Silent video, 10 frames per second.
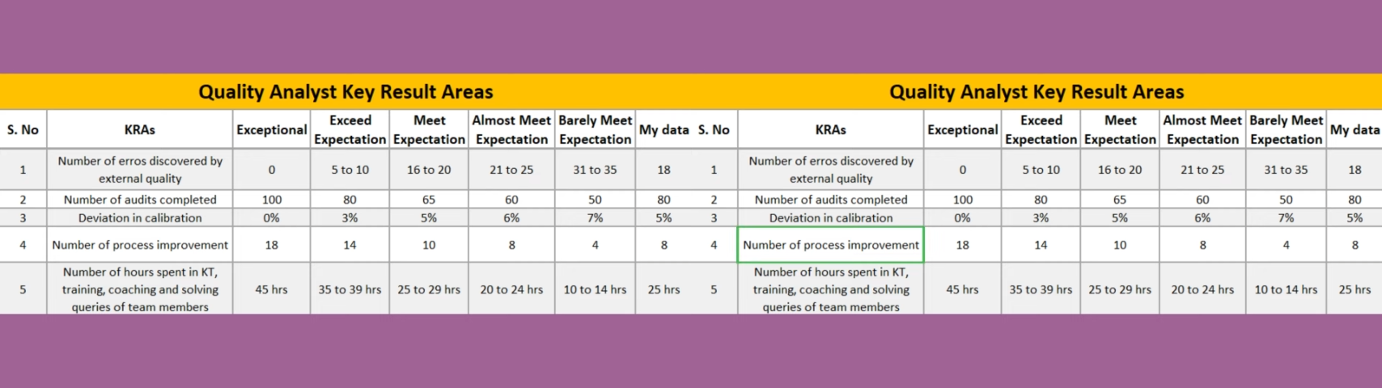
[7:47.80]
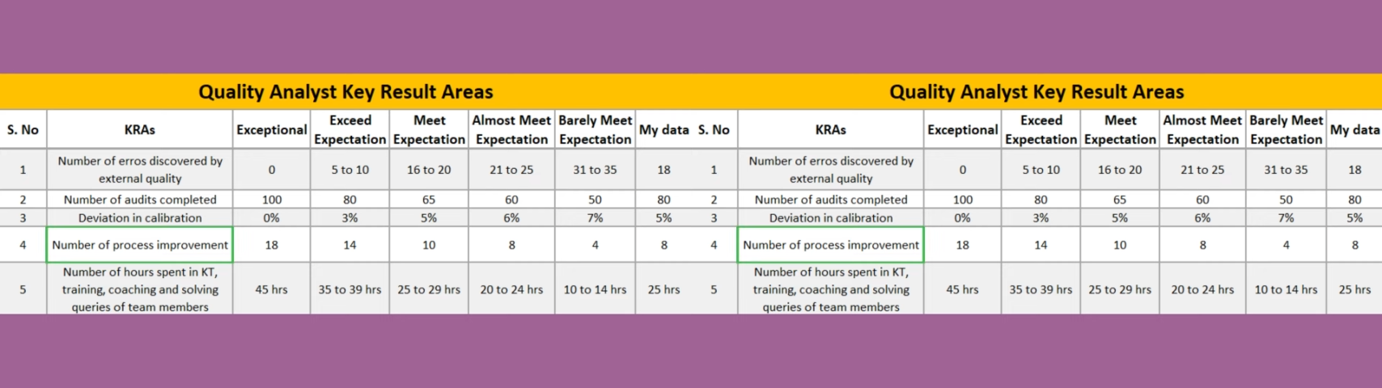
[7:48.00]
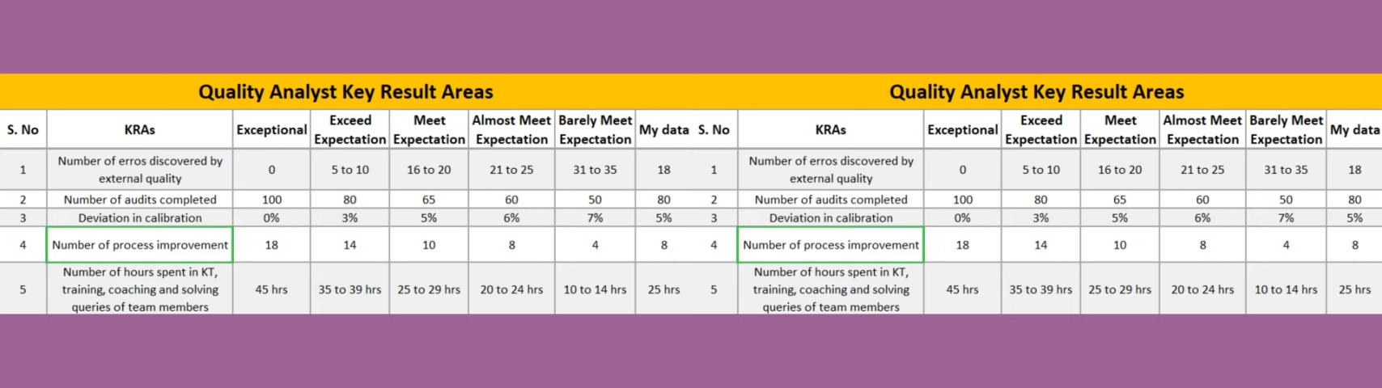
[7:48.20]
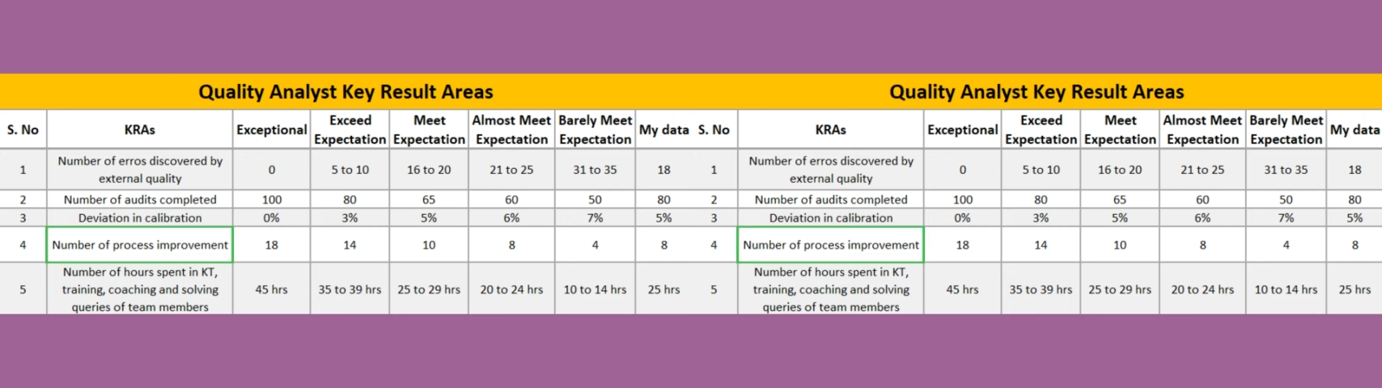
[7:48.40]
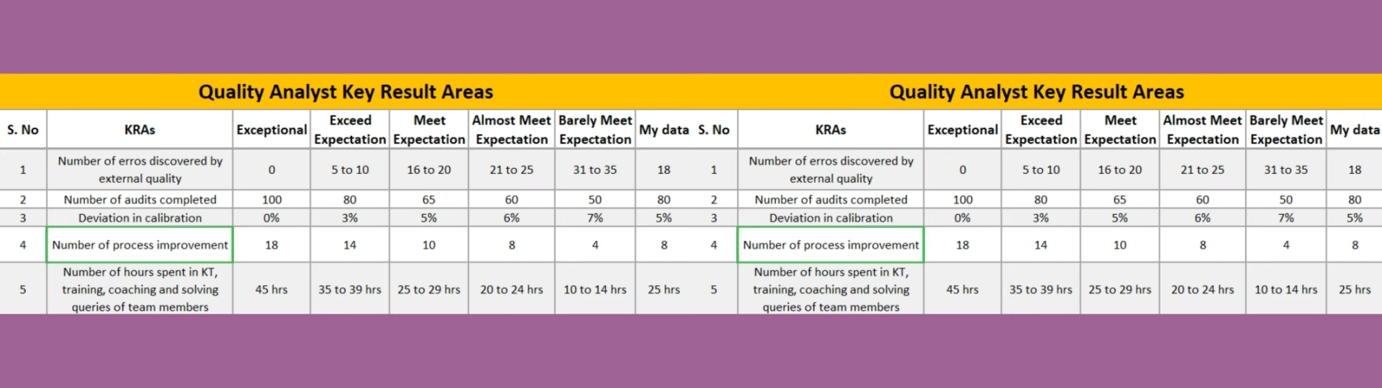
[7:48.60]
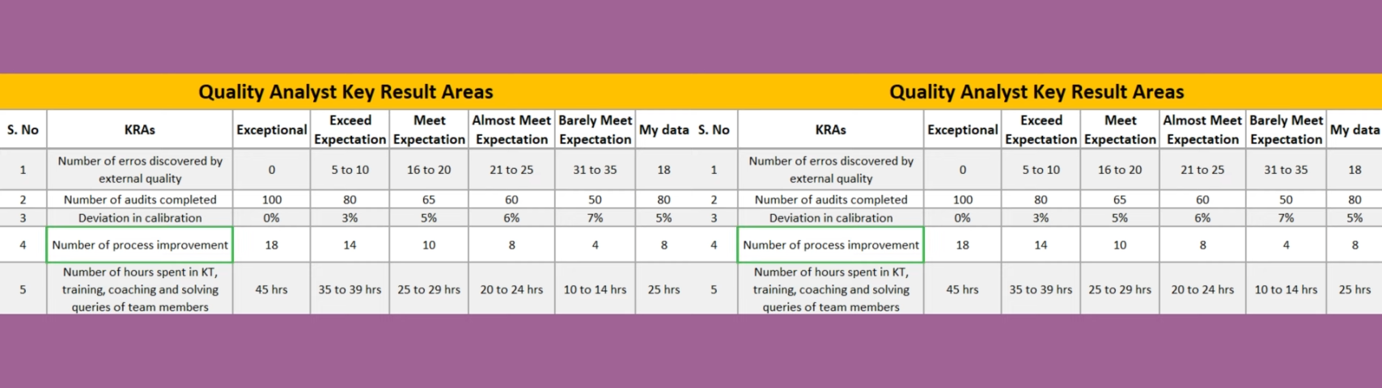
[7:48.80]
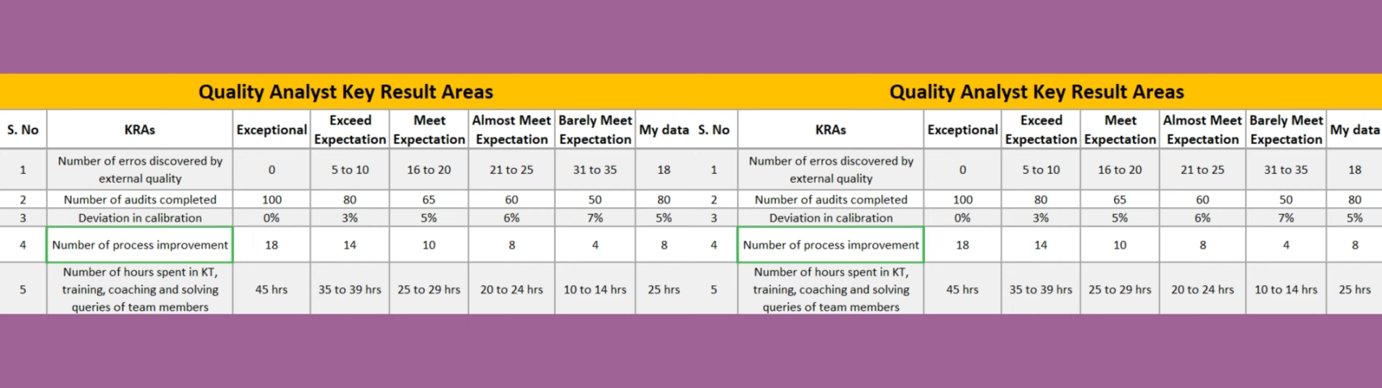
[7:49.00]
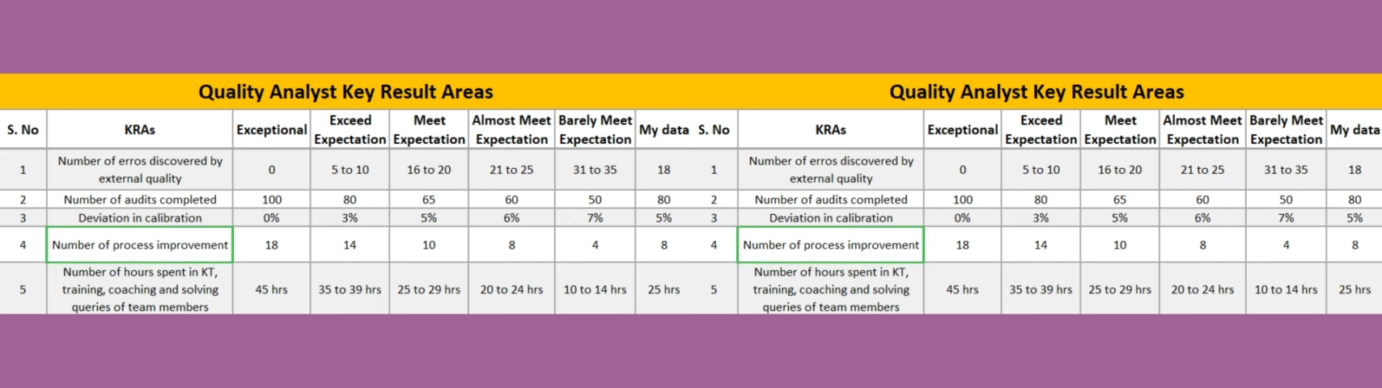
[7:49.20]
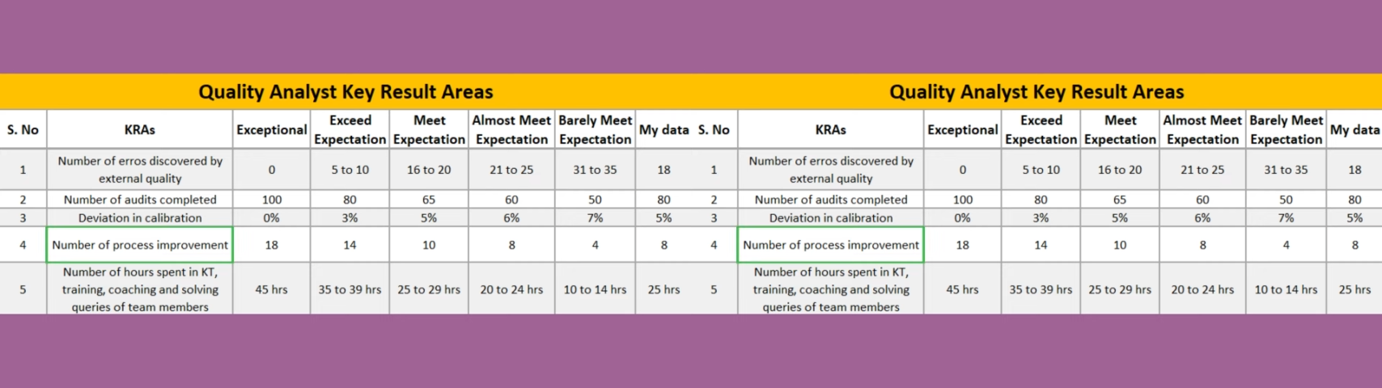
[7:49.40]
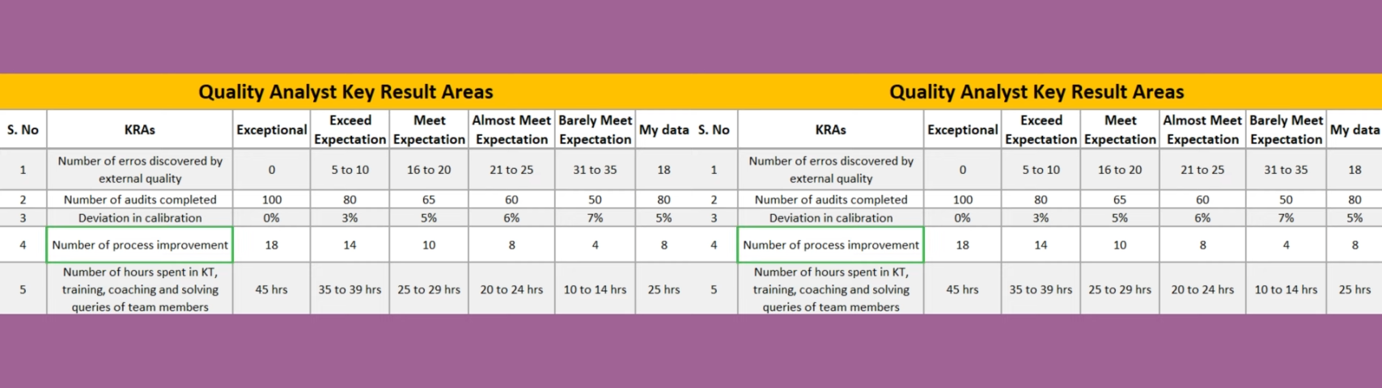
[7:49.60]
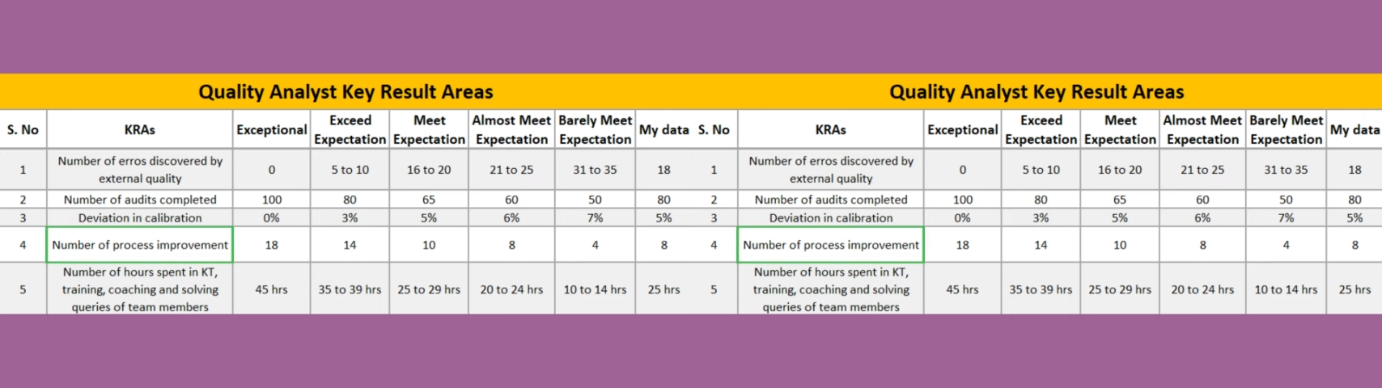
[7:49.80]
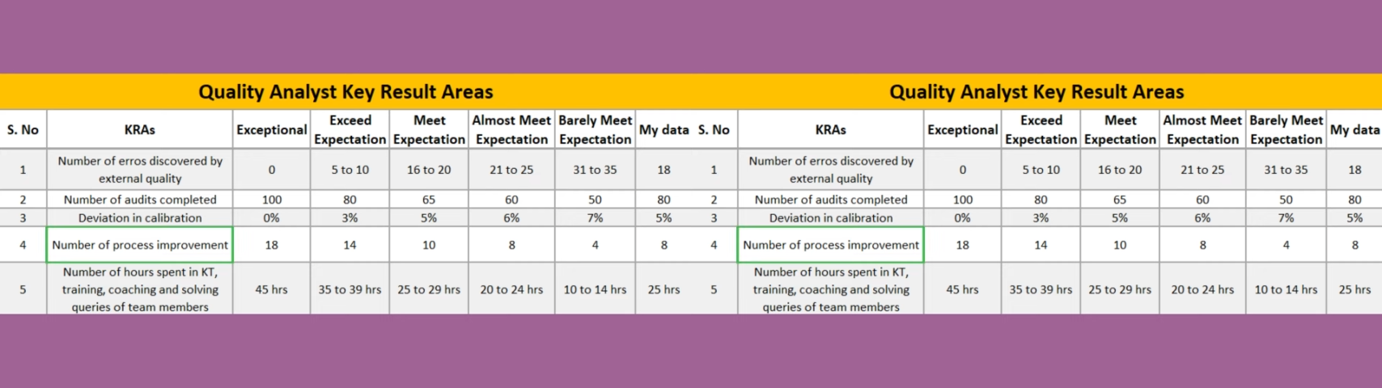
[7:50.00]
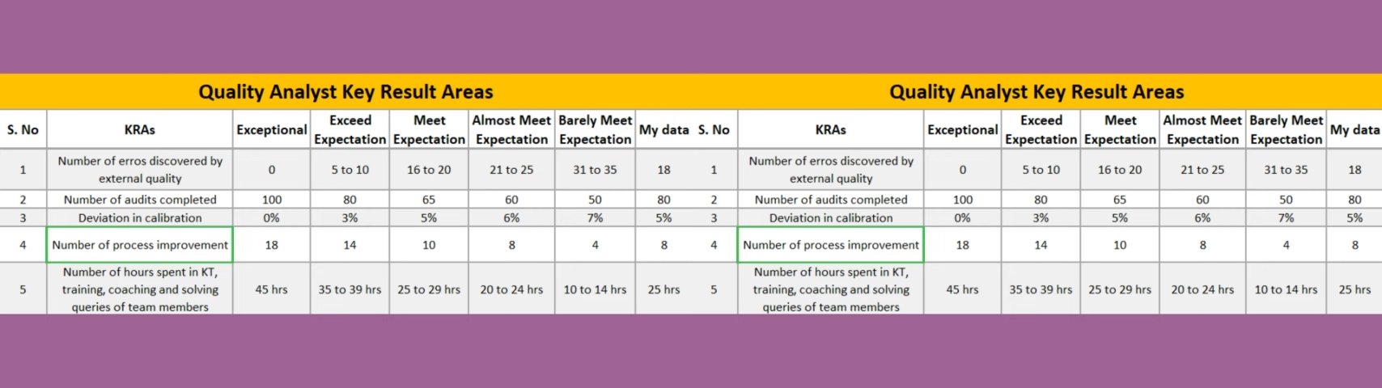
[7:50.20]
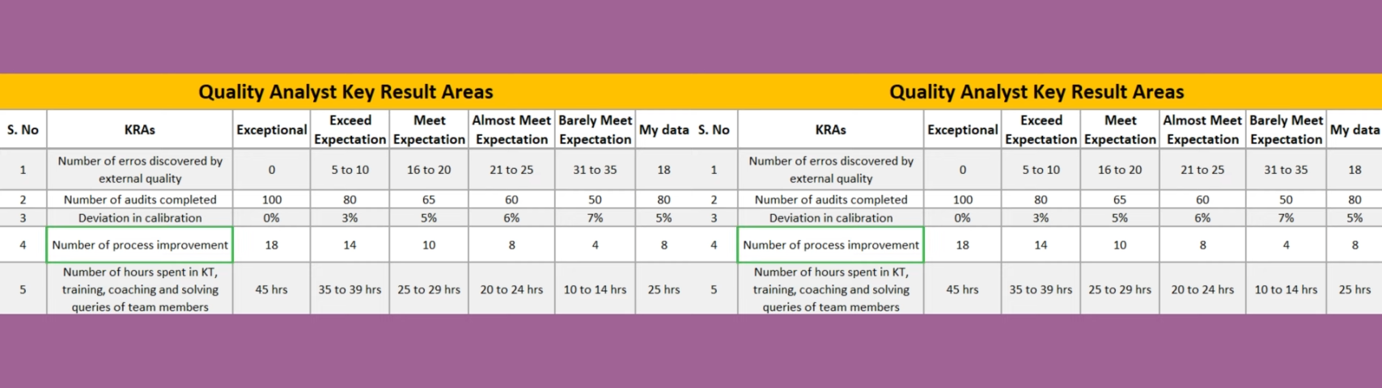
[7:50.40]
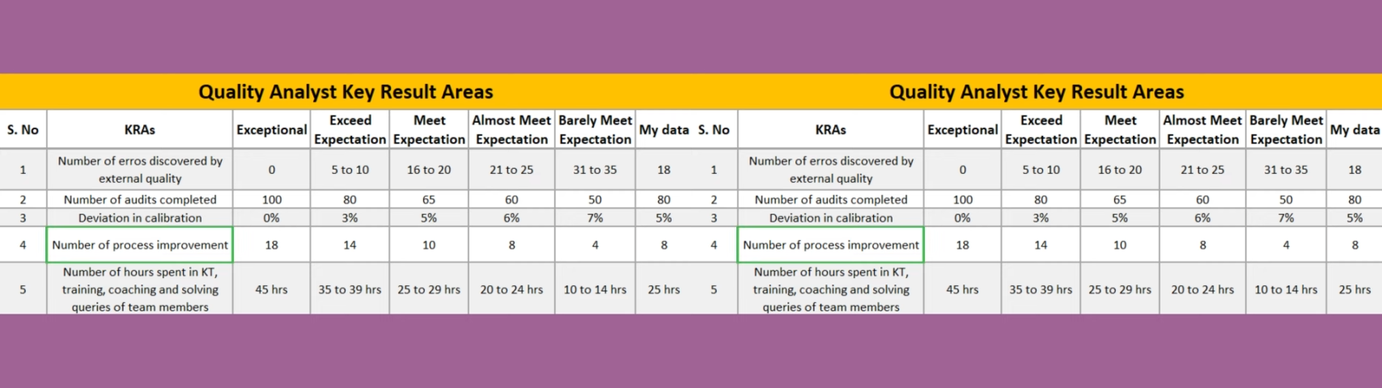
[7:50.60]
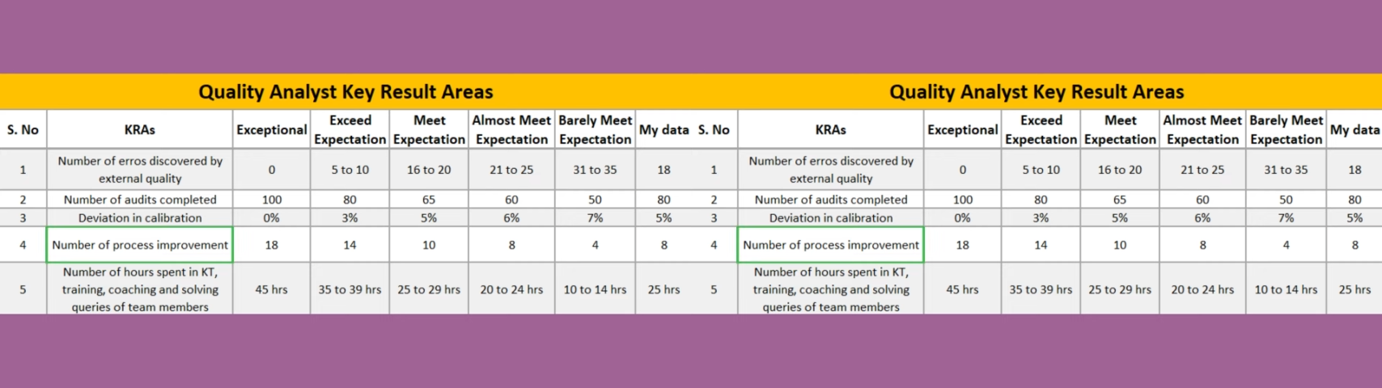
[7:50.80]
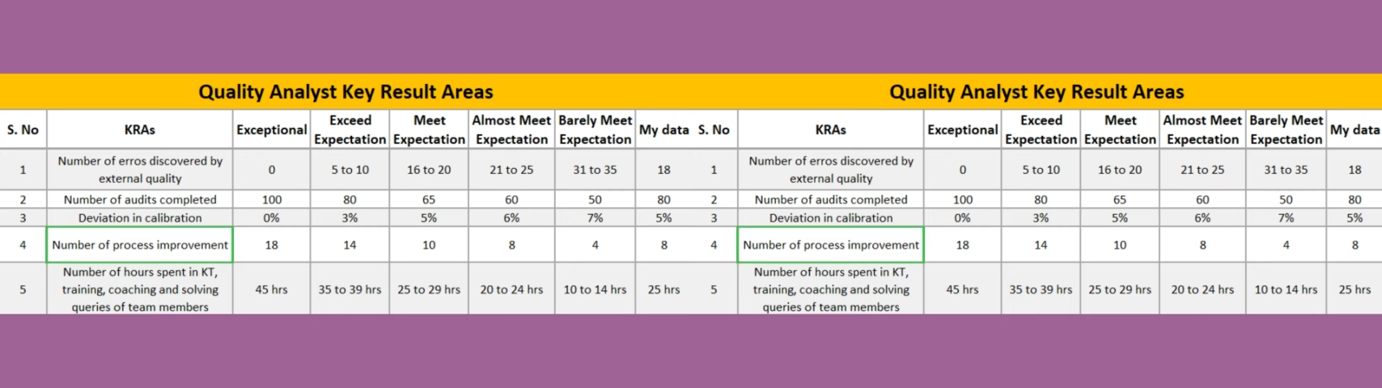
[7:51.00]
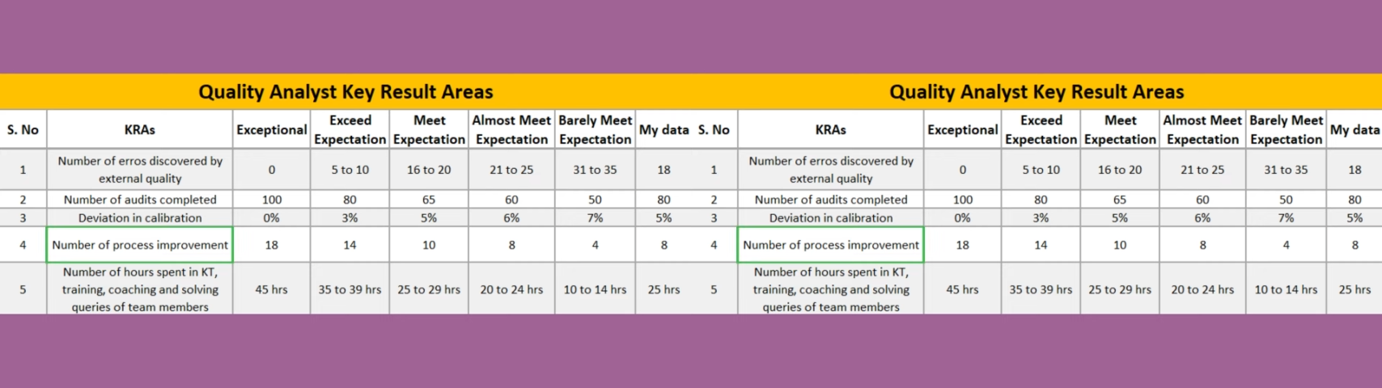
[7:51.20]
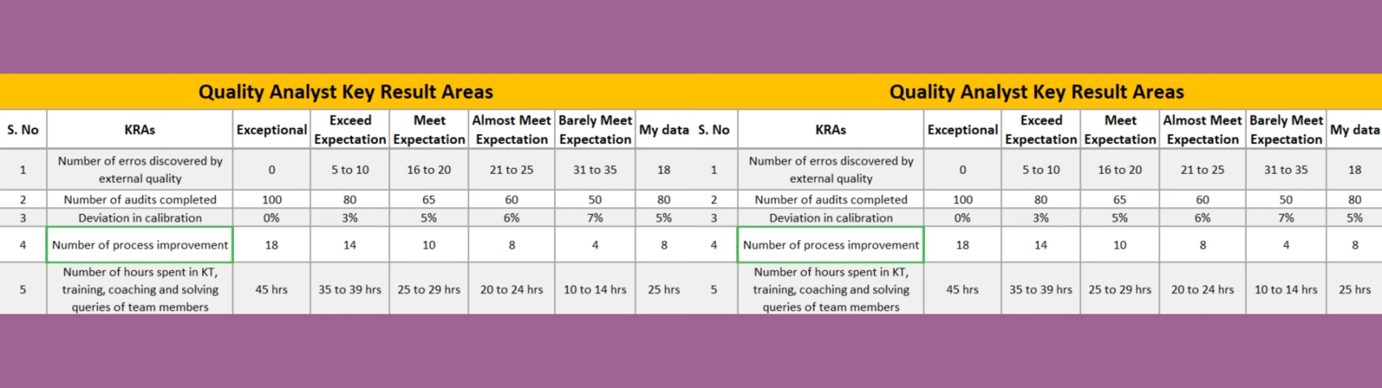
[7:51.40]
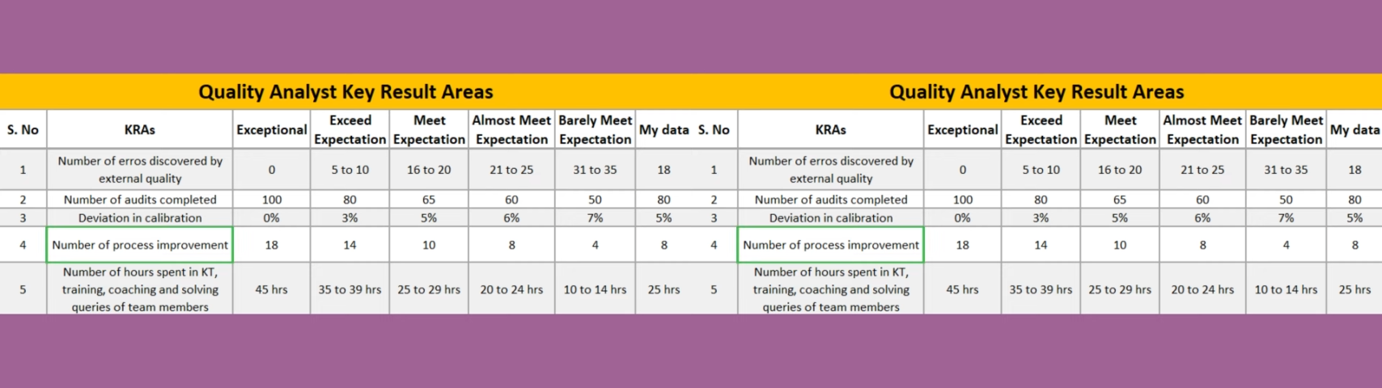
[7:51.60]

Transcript: (no speaker visible)